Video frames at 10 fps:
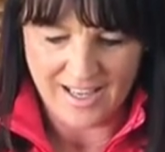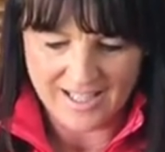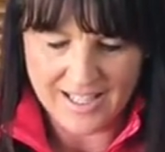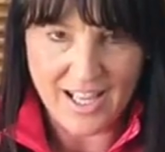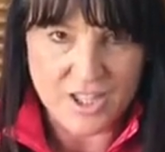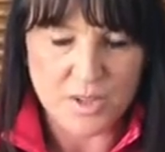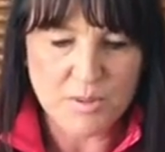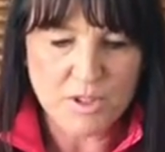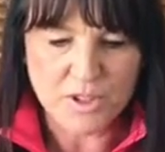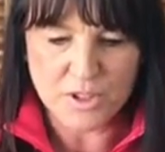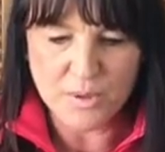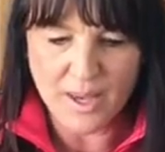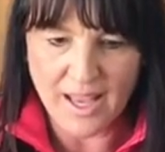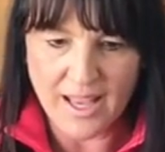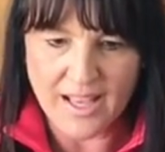Catch it with two
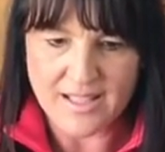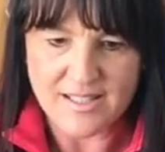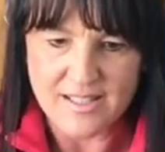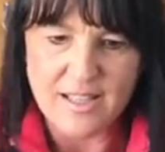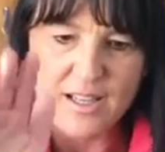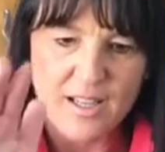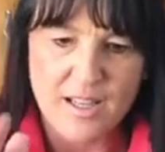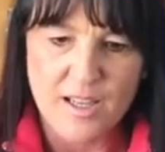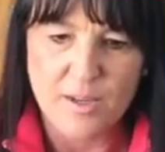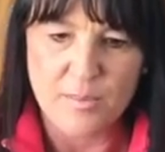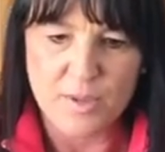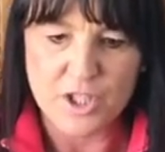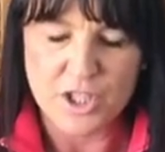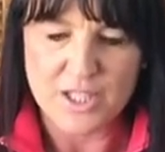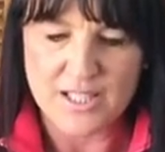hands,
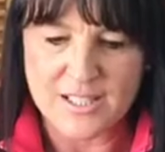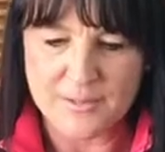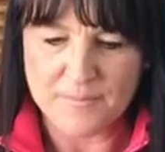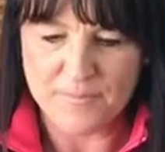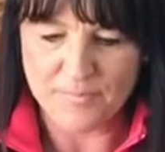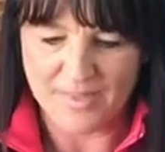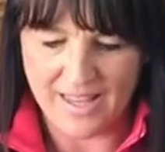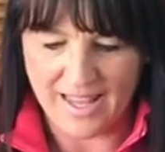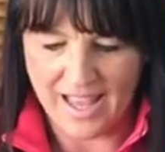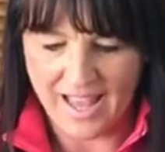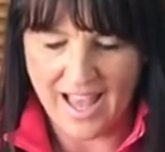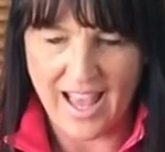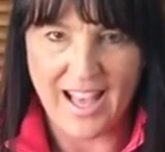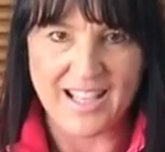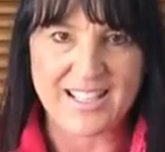push it,
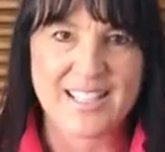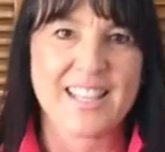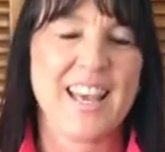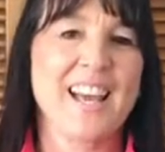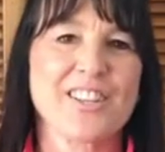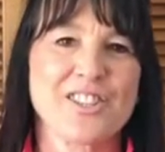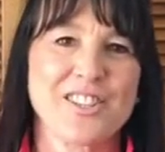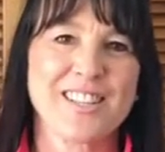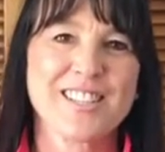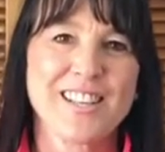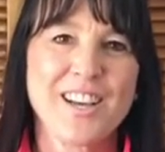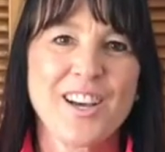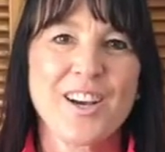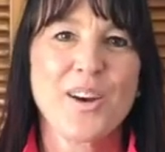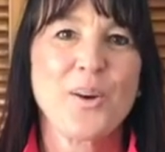and catch it.
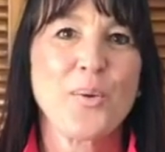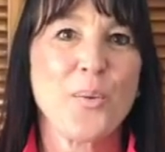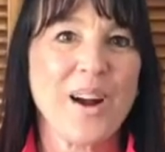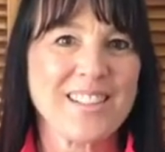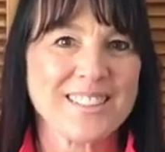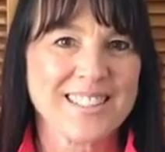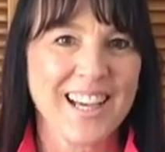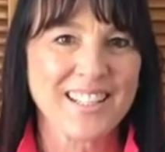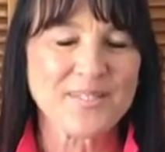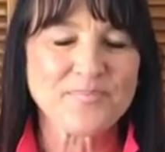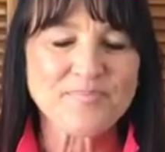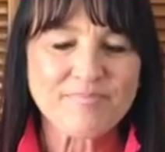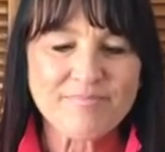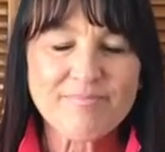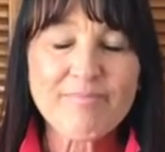Well done.
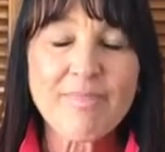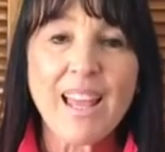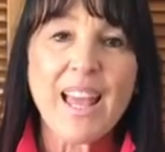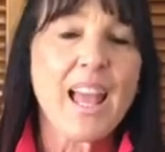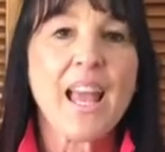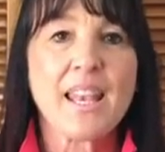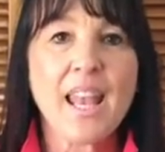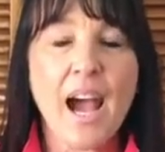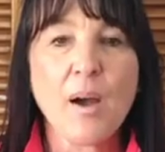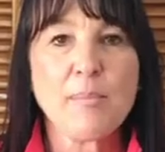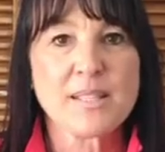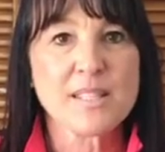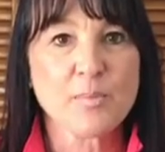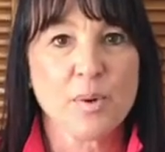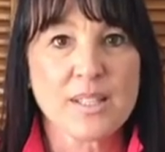Now,
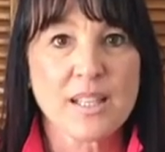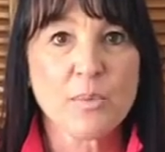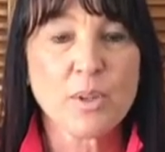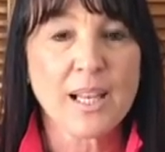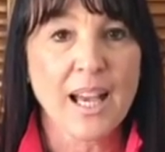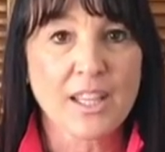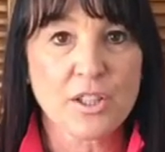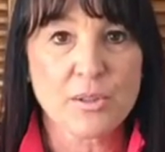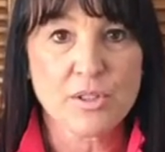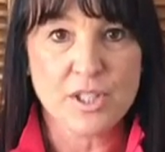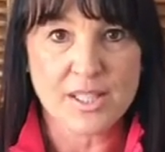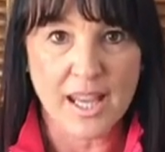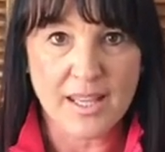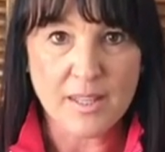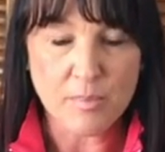Mrs. Puerta would like you to
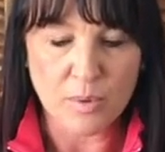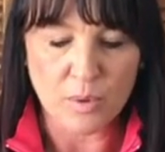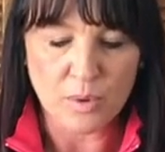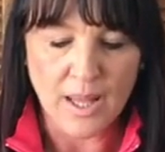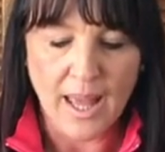take the ball